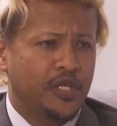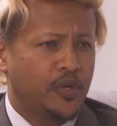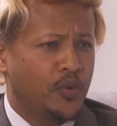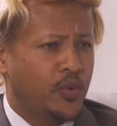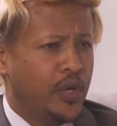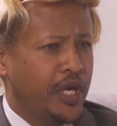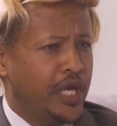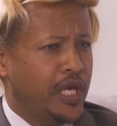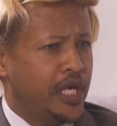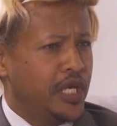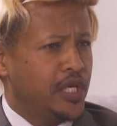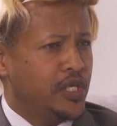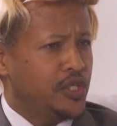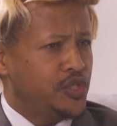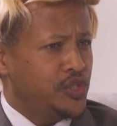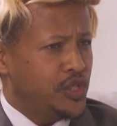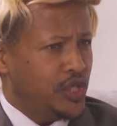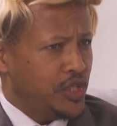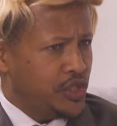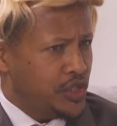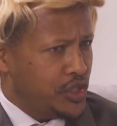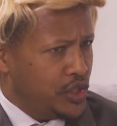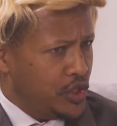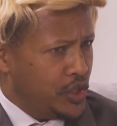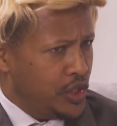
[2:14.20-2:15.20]
the way,
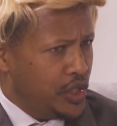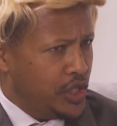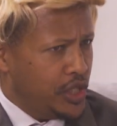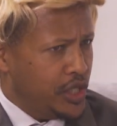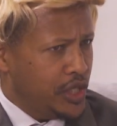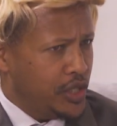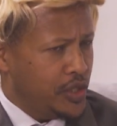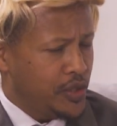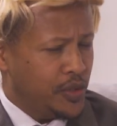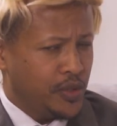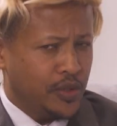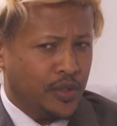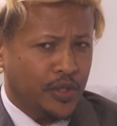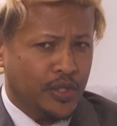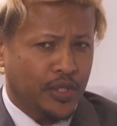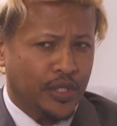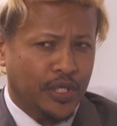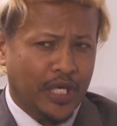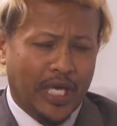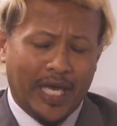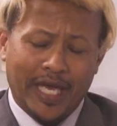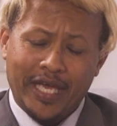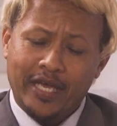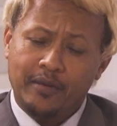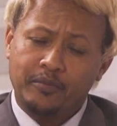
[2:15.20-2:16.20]
just so you know, I